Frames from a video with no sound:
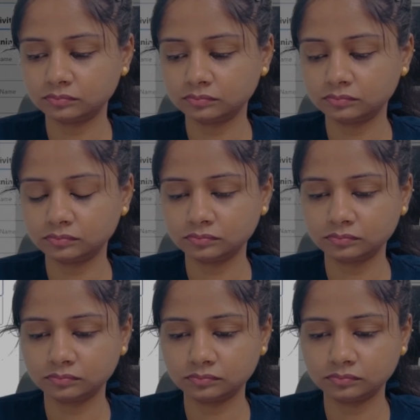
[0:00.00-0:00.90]

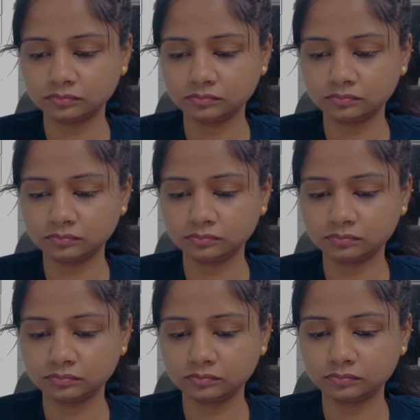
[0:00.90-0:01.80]

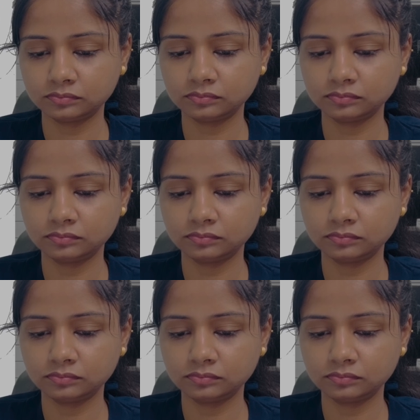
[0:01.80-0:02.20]
(no one is talking)